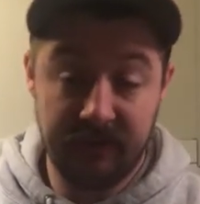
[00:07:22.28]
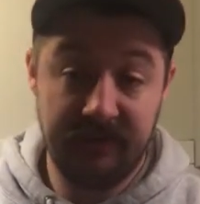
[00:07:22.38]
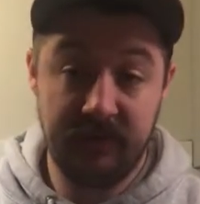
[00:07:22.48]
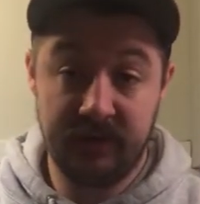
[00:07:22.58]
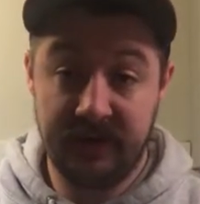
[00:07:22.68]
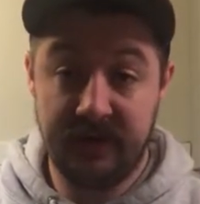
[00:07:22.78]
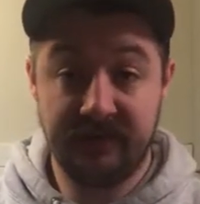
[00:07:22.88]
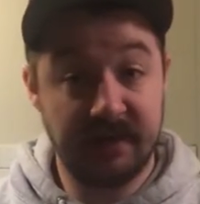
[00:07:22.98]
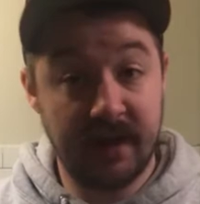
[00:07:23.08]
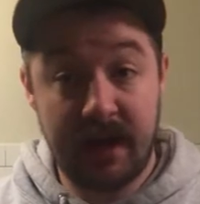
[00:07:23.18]
Obviously I
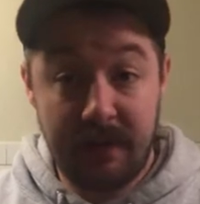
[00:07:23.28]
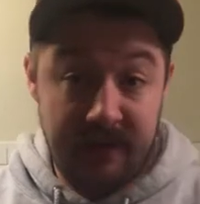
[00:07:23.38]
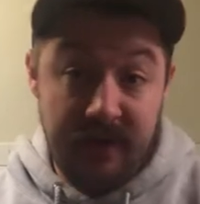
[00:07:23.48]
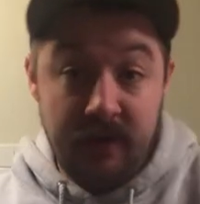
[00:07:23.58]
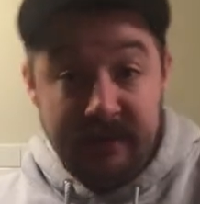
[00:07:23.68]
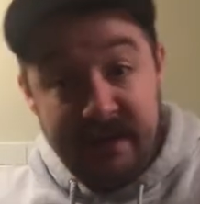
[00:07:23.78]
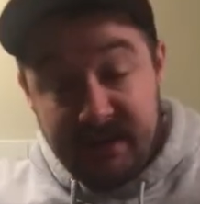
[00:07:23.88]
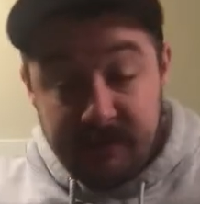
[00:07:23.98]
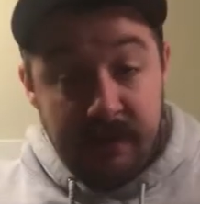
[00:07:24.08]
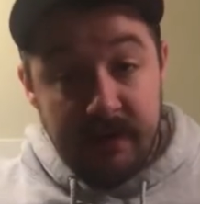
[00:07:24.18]
don't feel good enough to
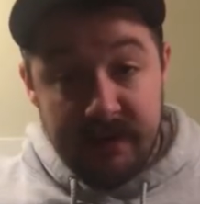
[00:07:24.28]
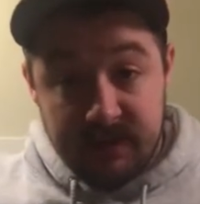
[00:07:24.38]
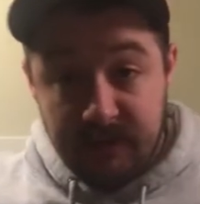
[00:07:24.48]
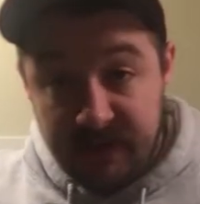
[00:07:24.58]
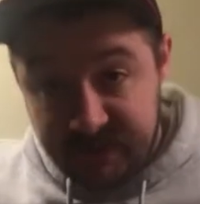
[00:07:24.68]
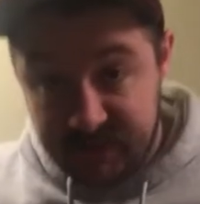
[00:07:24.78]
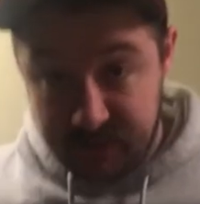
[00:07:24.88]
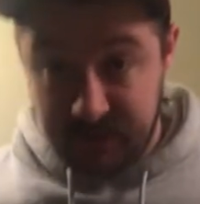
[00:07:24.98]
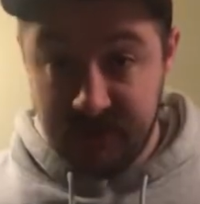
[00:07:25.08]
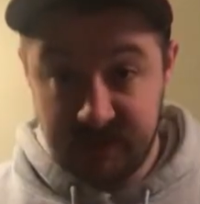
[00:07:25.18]
comment on that
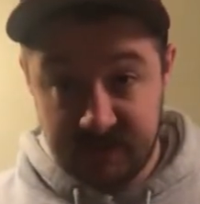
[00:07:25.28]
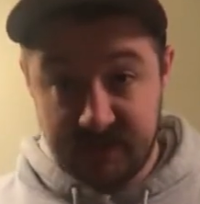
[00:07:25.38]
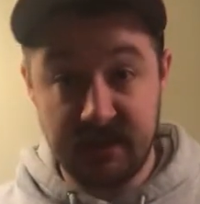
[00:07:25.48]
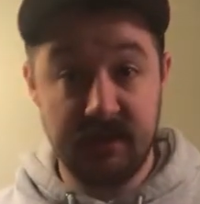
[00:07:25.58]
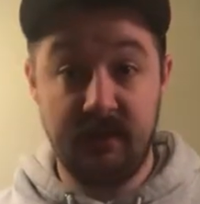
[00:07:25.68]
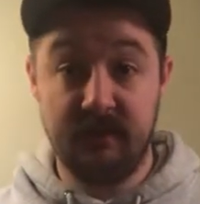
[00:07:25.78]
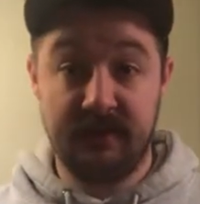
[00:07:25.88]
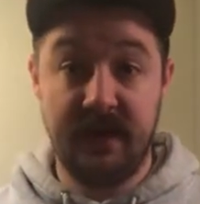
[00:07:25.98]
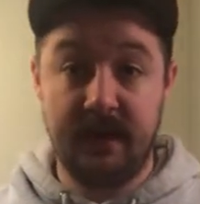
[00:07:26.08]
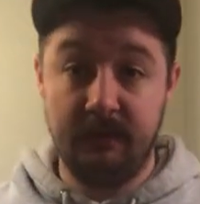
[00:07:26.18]
experience because it's been
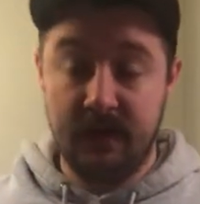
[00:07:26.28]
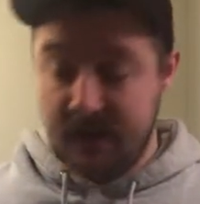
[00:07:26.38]
just such a